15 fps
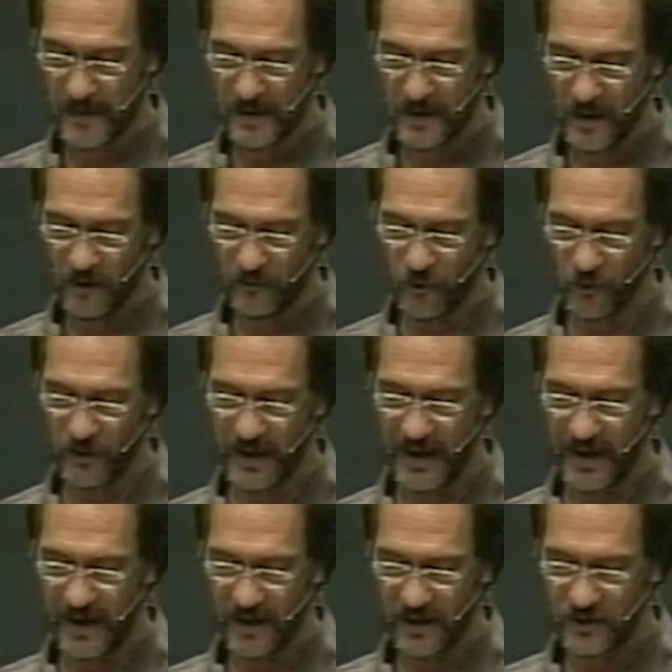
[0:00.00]
For
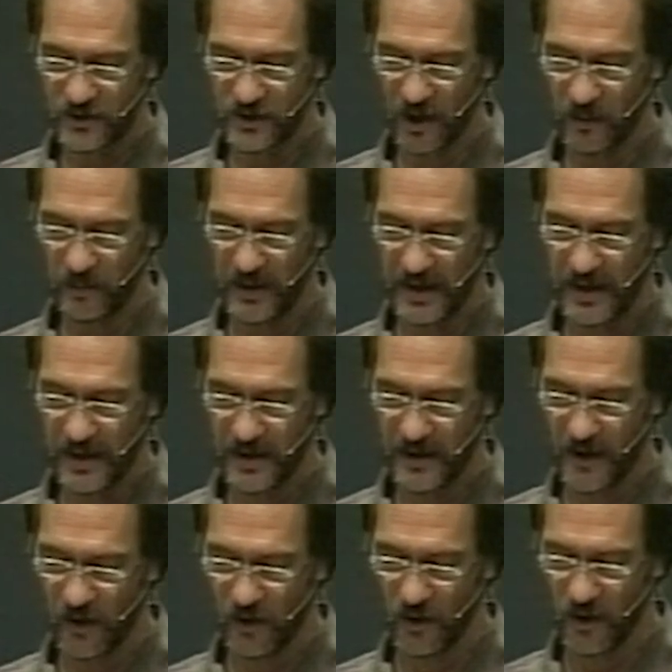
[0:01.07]
there shall be
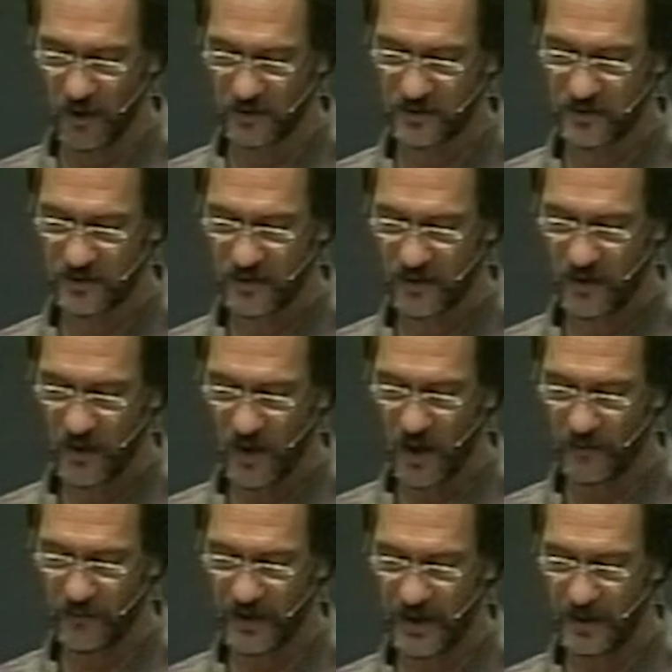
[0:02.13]
no loss
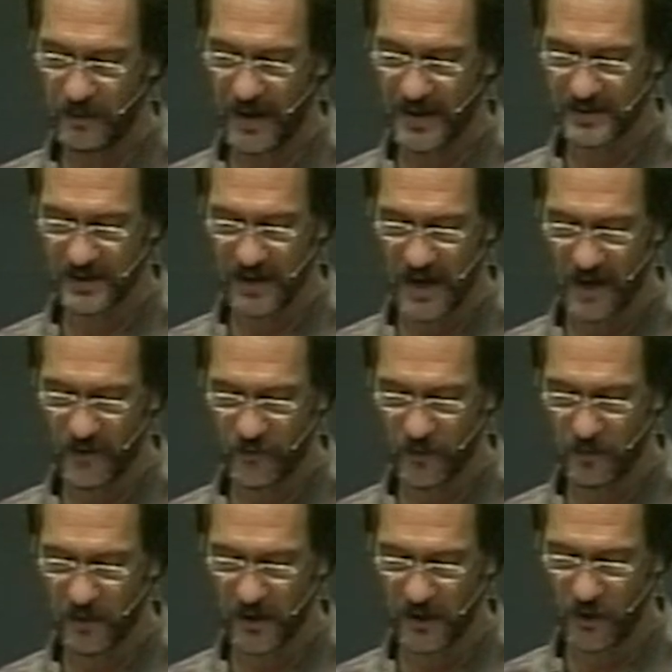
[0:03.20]
of any man's life
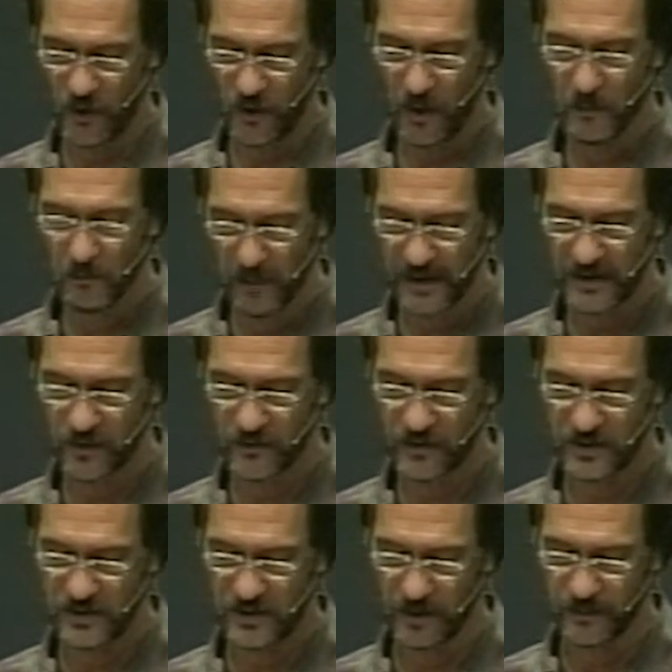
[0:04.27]
among you, but of the
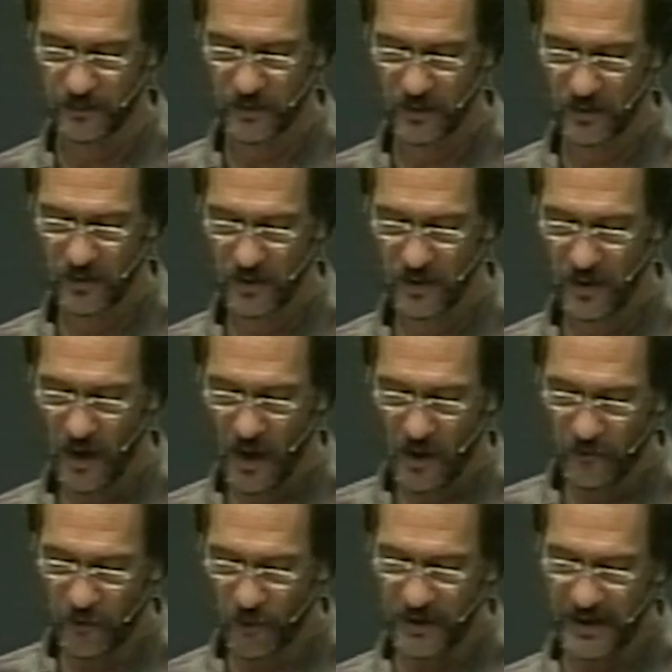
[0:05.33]
ship.
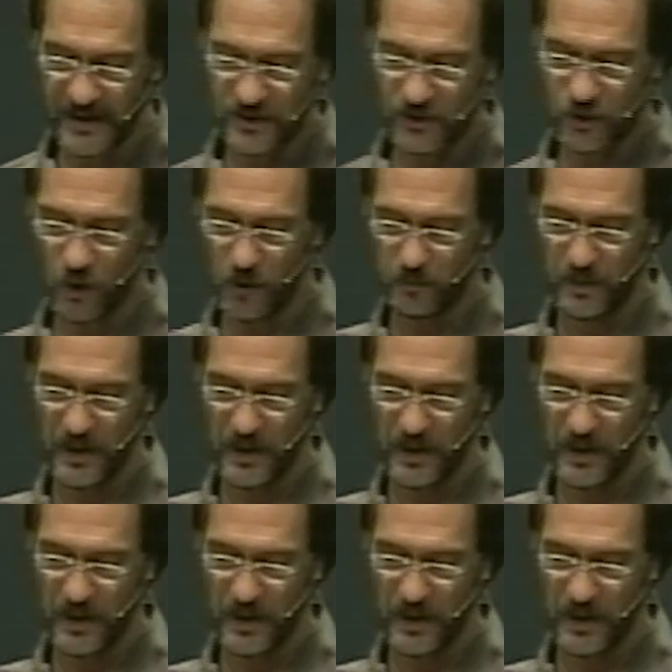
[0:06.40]
For there stood